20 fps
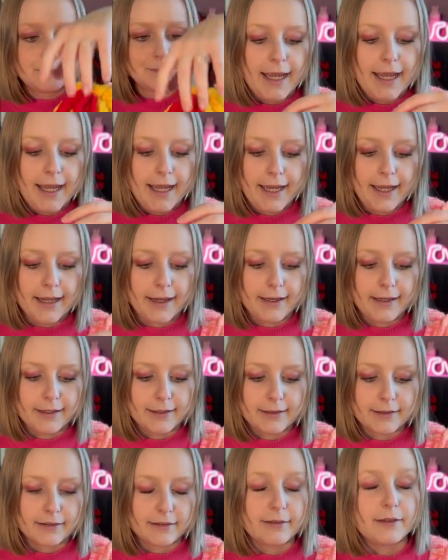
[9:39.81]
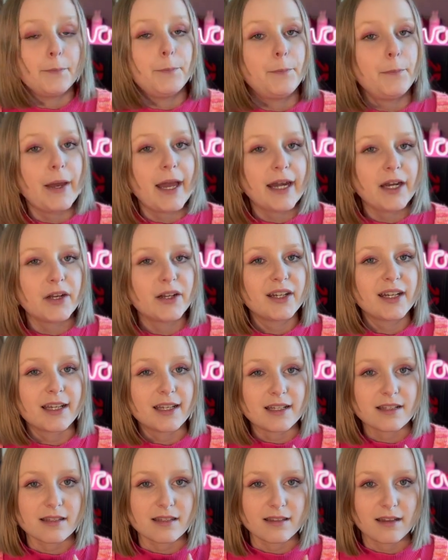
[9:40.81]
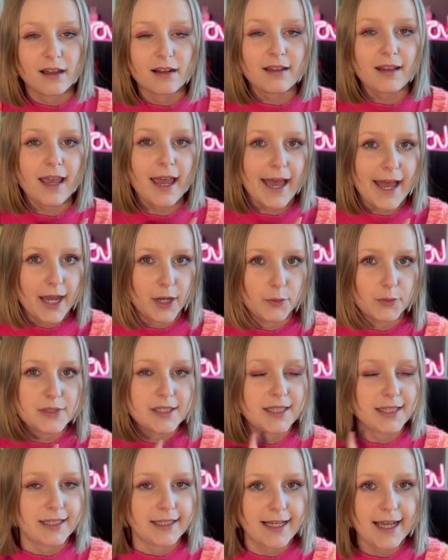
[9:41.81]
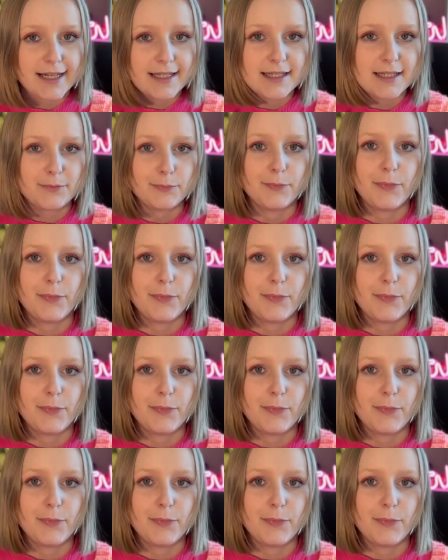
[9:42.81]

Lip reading: and the pattern is not out yet,